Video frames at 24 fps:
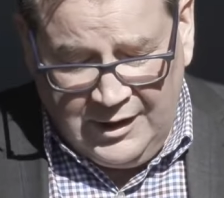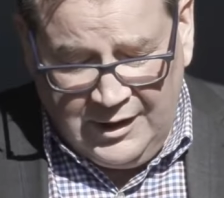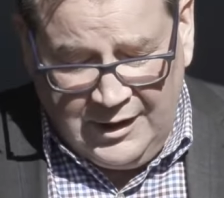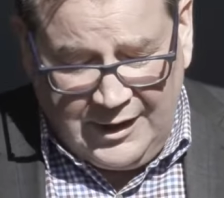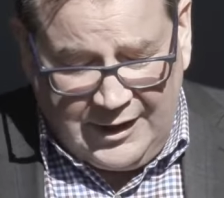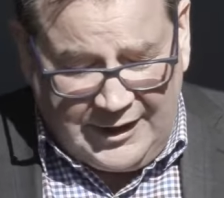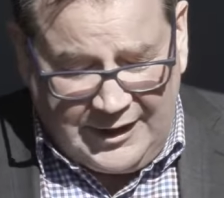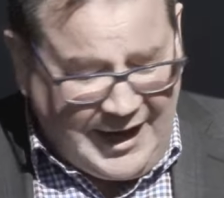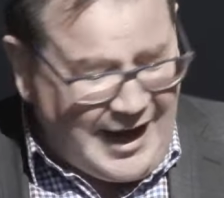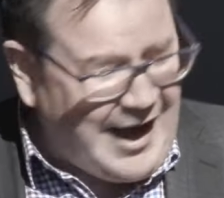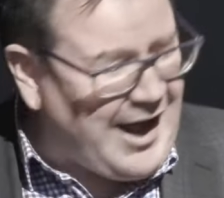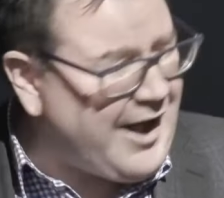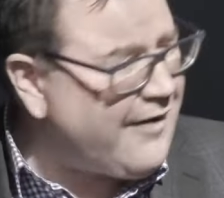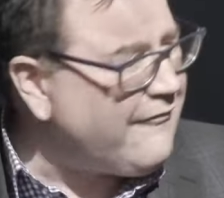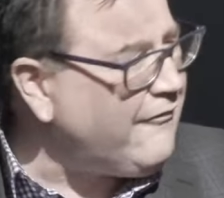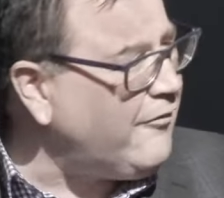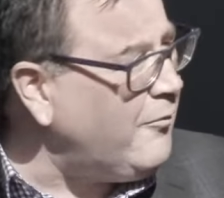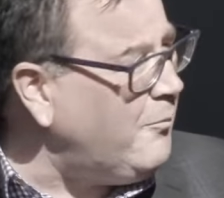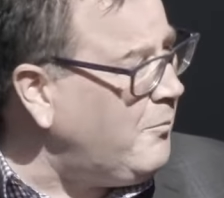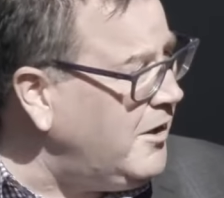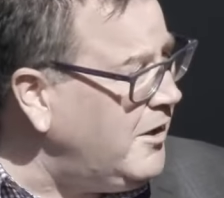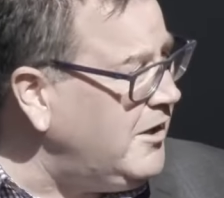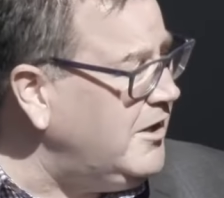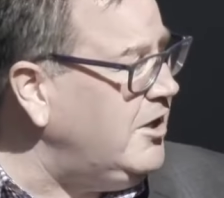and
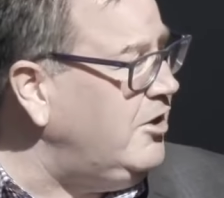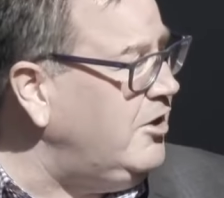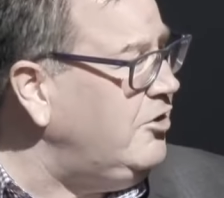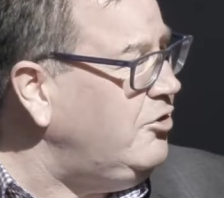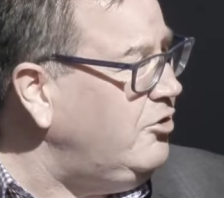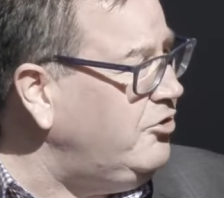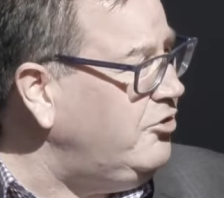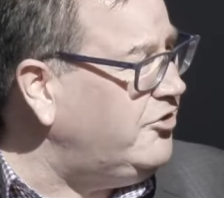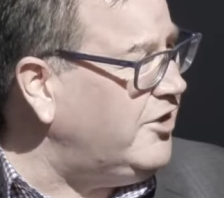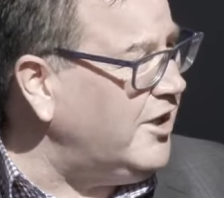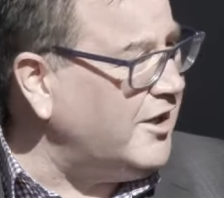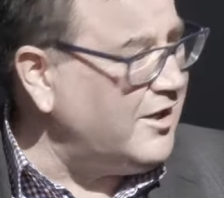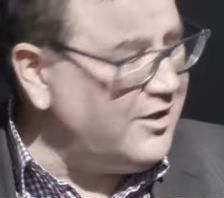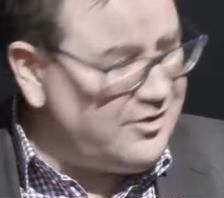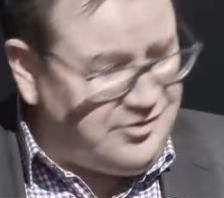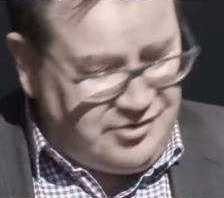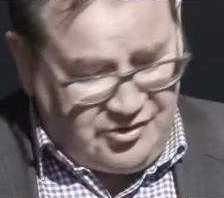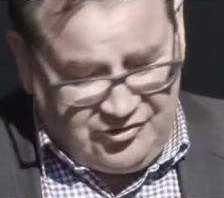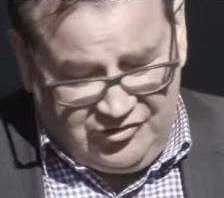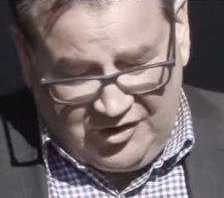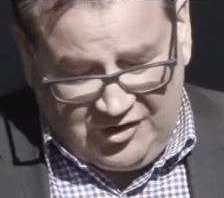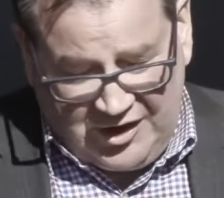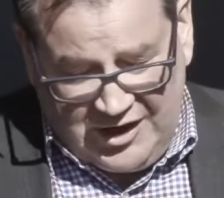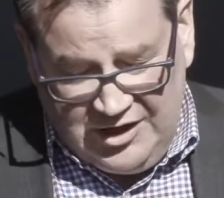500,000 New
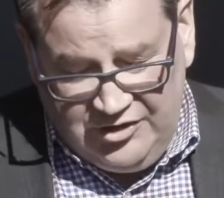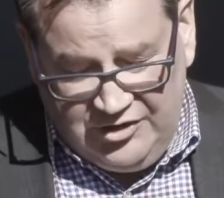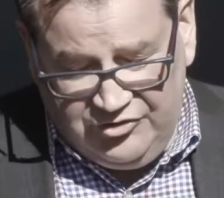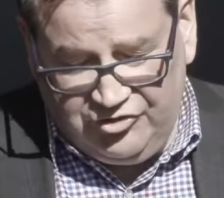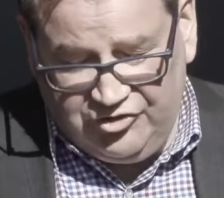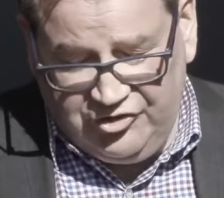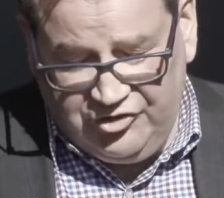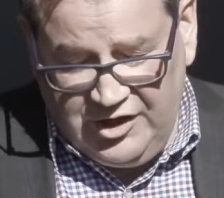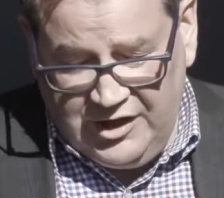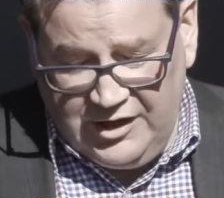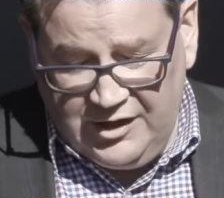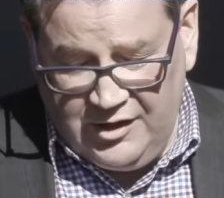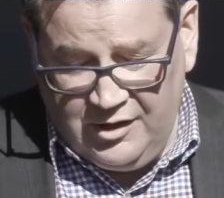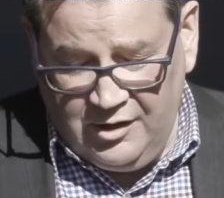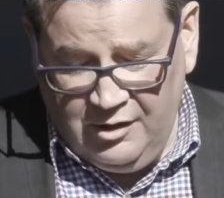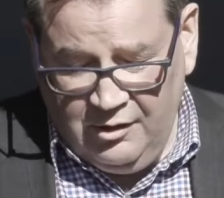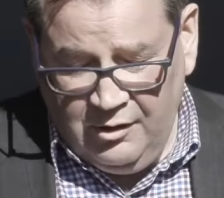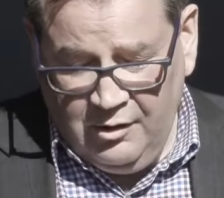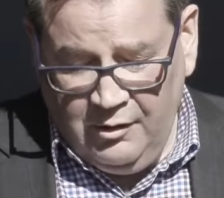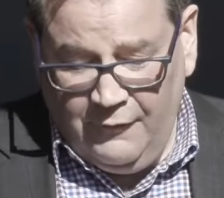Zealanders each year